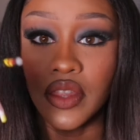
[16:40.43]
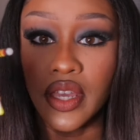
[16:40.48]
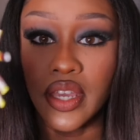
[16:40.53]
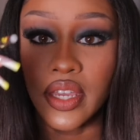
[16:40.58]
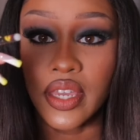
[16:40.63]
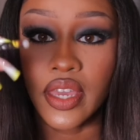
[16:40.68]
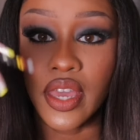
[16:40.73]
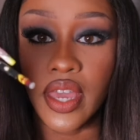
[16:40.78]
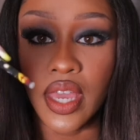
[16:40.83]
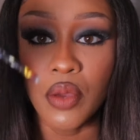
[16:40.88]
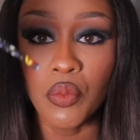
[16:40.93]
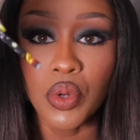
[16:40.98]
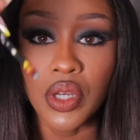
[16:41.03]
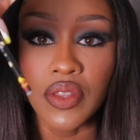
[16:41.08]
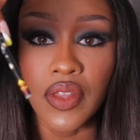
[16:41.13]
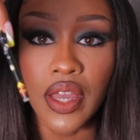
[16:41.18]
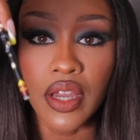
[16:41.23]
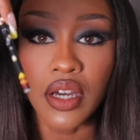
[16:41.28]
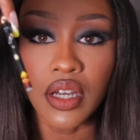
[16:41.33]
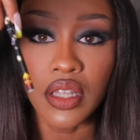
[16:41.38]
It came with
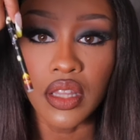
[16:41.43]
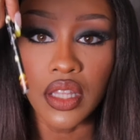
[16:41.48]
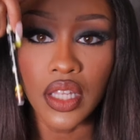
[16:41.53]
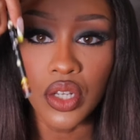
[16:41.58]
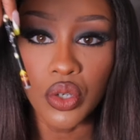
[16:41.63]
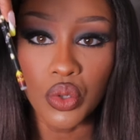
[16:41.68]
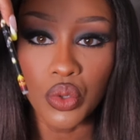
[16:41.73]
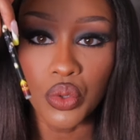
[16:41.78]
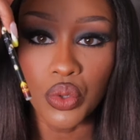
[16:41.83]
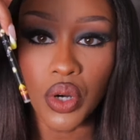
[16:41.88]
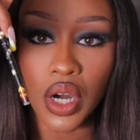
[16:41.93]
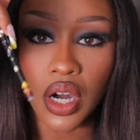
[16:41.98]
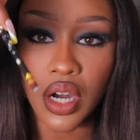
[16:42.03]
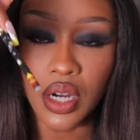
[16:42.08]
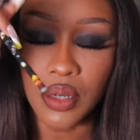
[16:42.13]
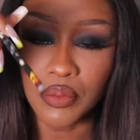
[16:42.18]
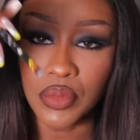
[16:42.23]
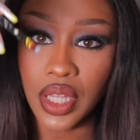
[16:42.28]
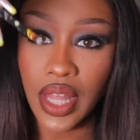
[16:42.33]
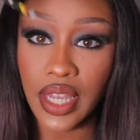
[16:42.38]
like a little
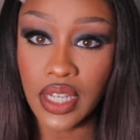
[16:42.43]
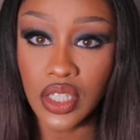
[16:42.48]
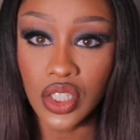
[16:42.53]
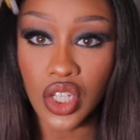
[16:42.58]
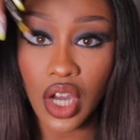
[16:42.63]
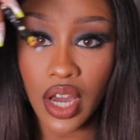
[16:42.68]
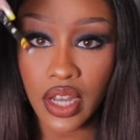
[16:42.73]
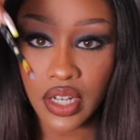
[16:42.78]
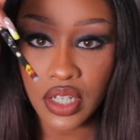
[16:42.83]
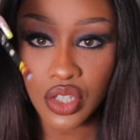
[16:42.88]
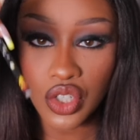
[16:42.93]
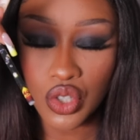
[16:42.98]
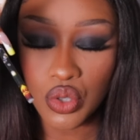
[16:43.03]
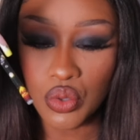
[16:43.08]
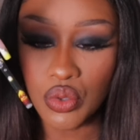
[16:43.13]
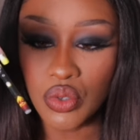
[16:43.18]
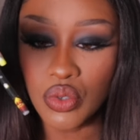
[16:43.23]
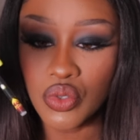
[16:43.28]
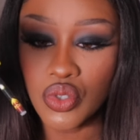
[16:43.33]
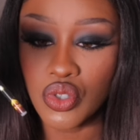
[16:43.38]
like dotting
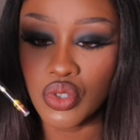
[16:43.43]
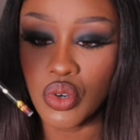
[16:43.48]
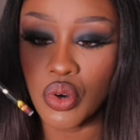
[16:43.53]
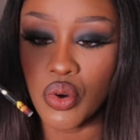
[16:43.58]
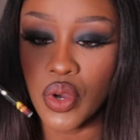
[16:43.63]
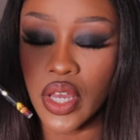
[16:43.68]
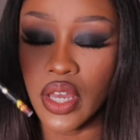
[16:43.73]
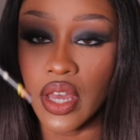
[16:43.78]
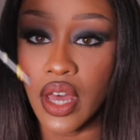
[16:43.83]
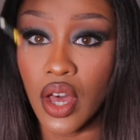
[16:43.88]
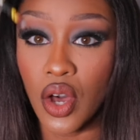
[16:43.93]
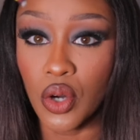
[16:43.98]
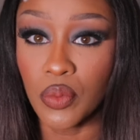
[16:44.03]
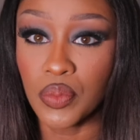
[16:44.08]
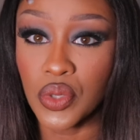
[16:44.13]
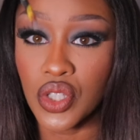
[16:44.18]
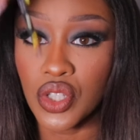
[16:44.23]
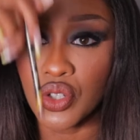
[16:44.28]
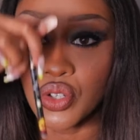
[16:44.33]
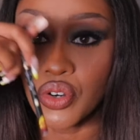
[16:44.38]
tool, so it
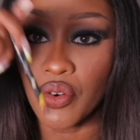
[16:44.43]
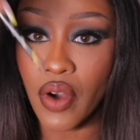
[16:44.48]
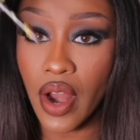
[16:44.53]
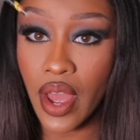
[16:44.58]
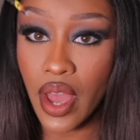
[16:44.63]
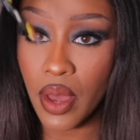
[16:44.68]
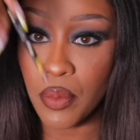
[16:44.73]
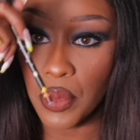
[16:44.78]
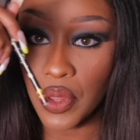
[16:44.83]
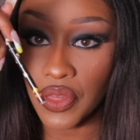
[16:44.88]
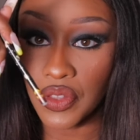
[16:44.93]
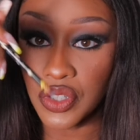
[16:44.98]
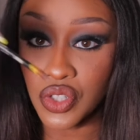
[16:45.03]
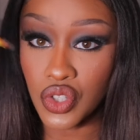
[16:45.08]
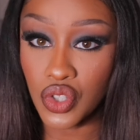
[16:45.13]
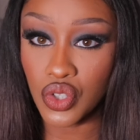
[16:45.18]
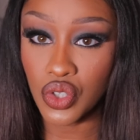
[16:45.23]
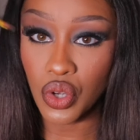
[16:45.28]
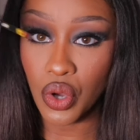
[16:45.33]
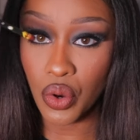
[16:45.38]
helps to grab the
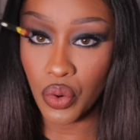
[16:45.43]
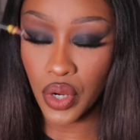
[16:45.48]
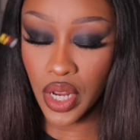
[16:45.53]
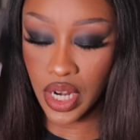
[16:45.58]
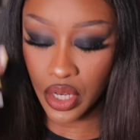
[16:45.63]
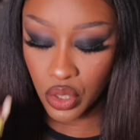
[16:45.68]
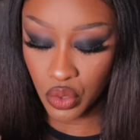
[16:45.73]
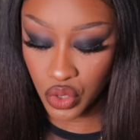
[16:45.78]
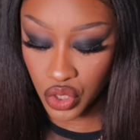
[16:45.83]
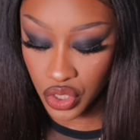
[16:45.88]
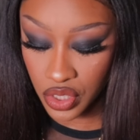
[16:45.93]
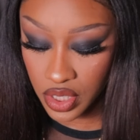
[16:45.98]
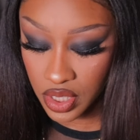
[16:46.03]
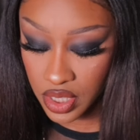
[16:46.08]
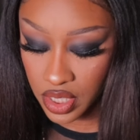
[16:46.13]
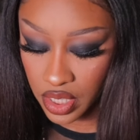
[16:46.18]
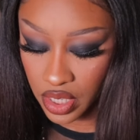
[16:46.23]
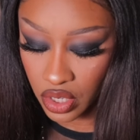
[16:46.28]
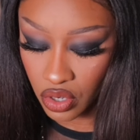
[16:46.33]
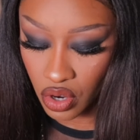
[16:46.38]
stone and you just
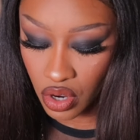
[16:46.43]
stick it